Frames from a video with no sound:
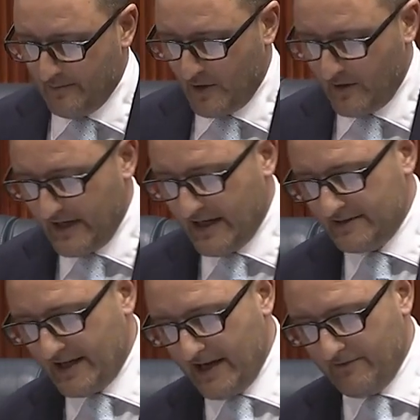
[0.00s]
Maria,
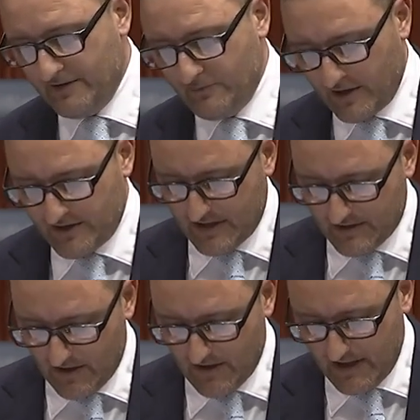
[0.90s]
David, Roger,
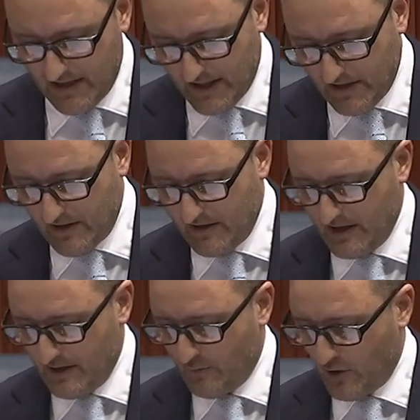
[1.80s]
Tony, Eno,
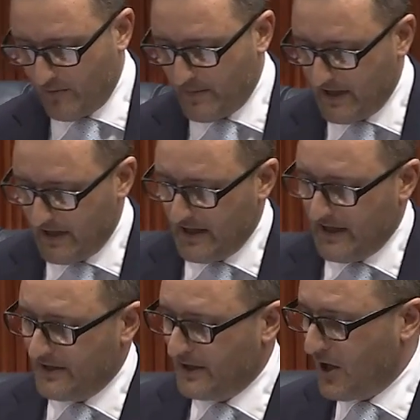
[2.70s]
Rob,
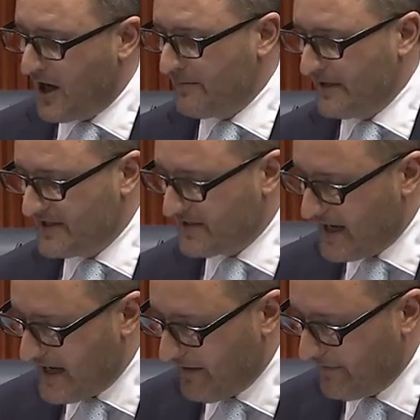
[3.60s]
the library
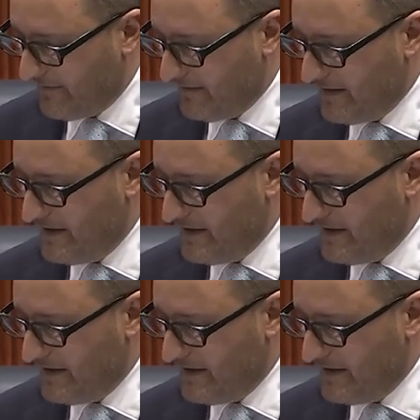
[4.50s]
staff,